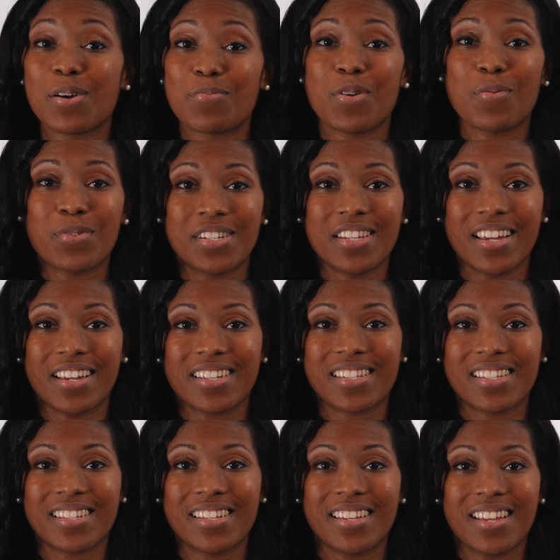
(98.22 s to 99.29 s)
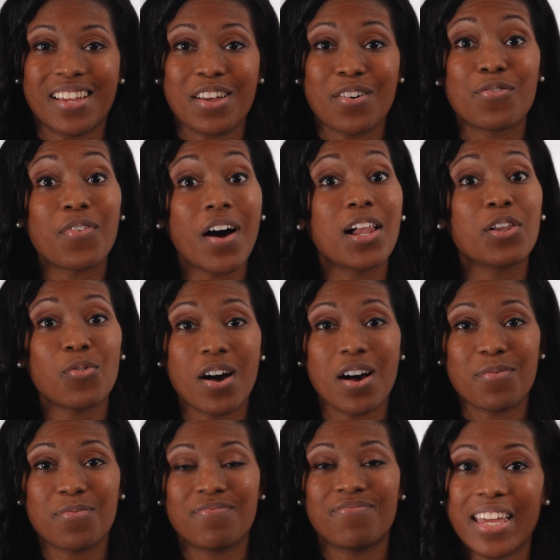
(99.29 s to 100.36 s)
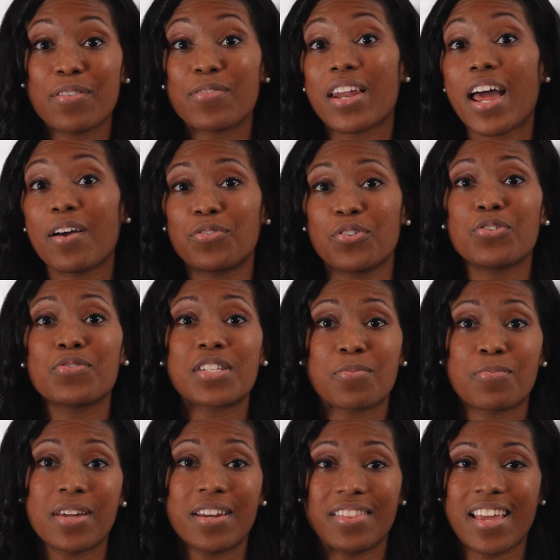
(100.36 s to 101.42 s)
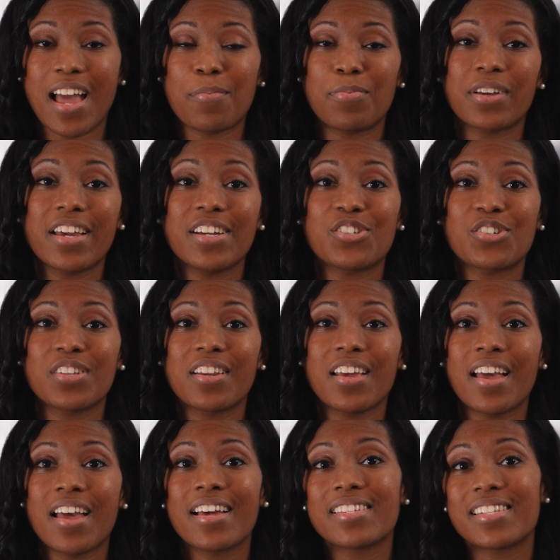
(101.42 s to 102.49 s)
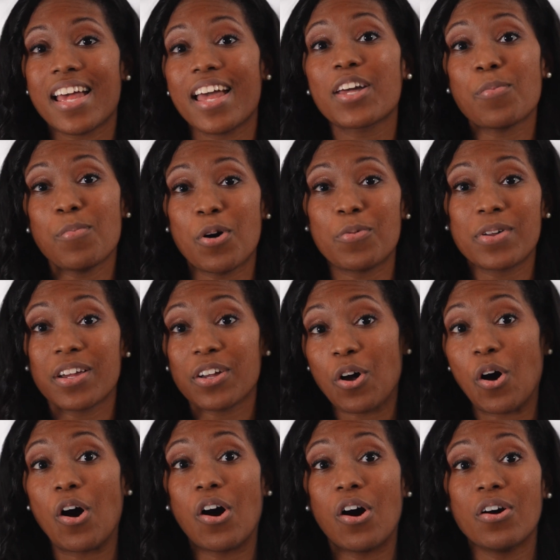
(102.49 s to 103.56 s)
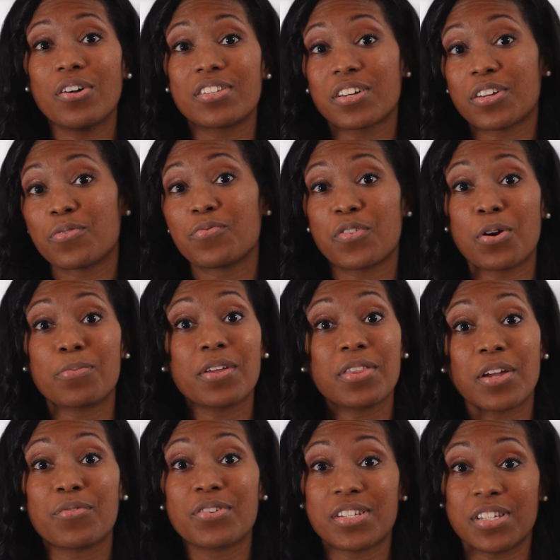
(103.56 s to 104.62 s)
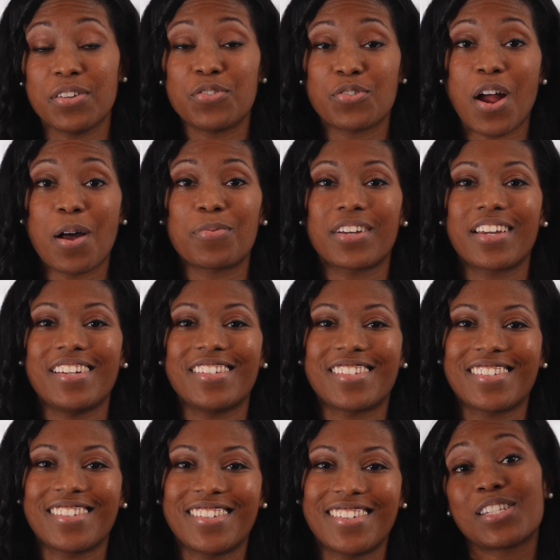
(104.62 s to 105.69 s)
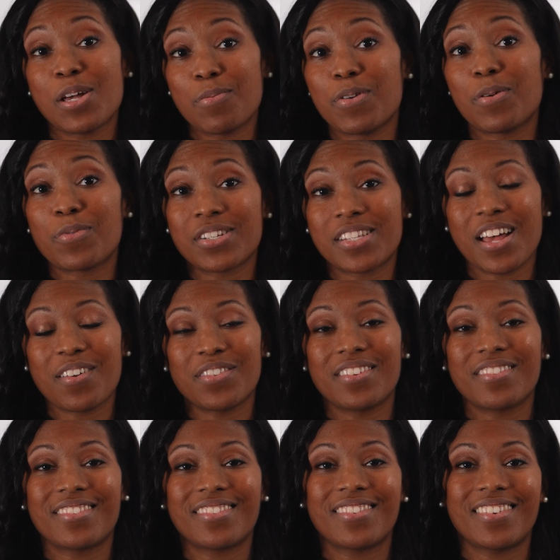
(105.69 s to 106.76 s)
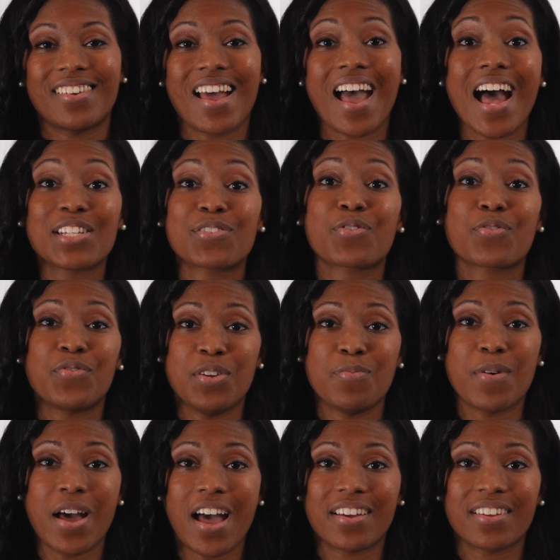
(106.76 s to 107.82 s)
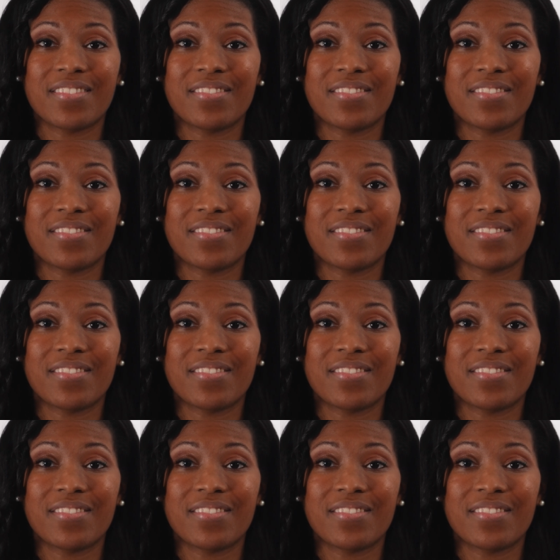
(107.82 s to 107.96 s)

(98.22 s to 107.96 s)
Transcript: Tip number 6, follow up. Even after you've submitted the application, take a moment and call to confirm that they've received your application. Tip number 7, ask for feedback.